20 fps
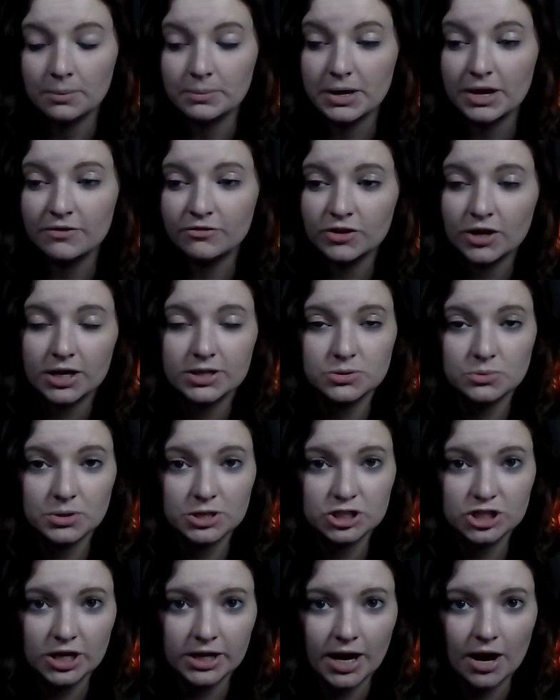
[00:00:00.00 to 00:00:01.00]
If you guys want
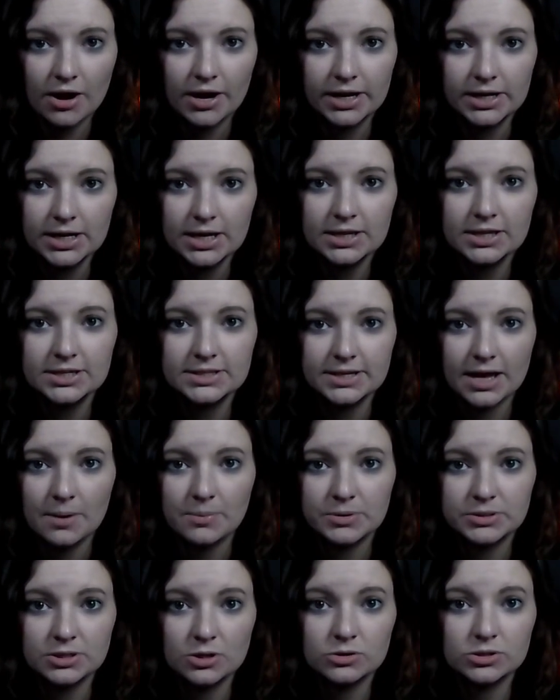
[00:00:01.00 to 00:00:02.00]
to check out any of these
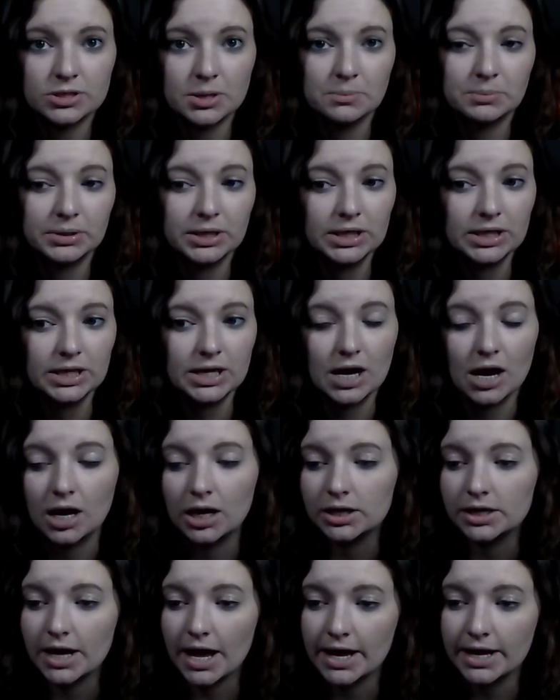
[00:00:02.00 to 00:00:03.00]
episodes completely
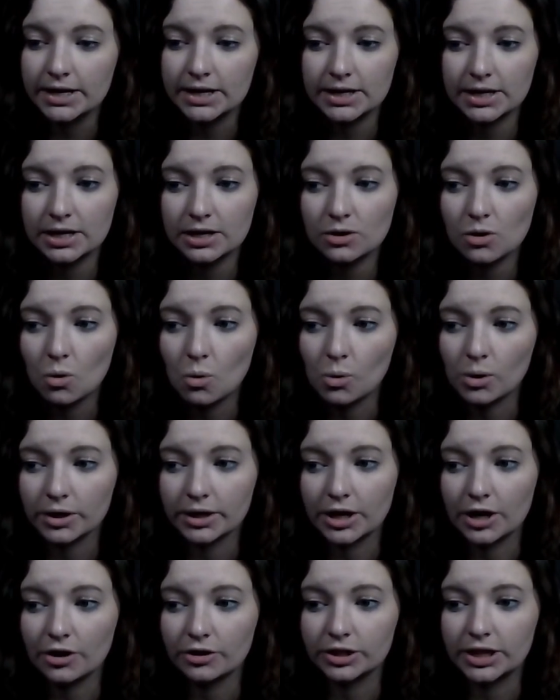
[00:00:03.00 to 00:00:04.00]
unedited or
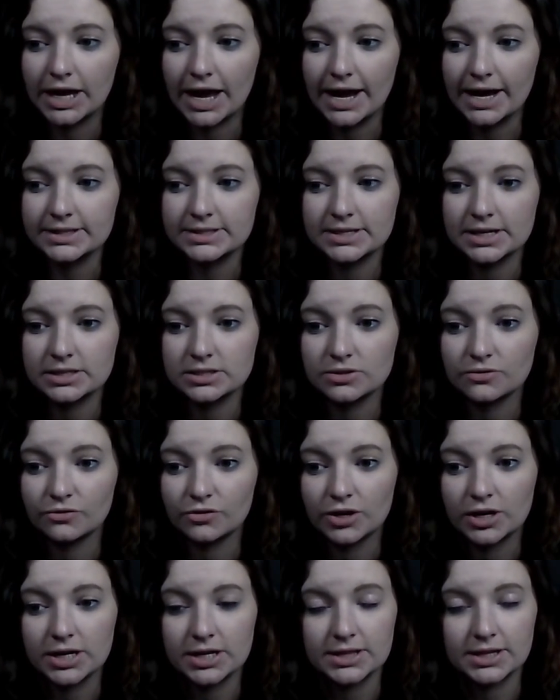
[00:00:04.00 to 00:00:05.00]
get early access for
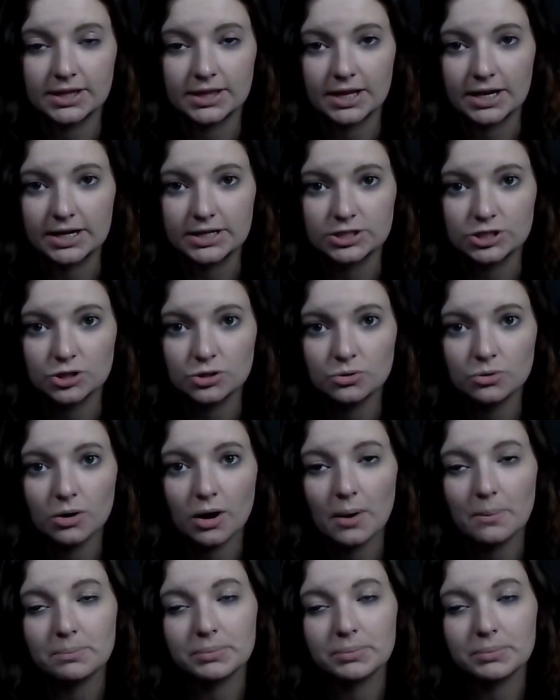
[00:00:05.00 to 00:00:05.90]
anything that I do,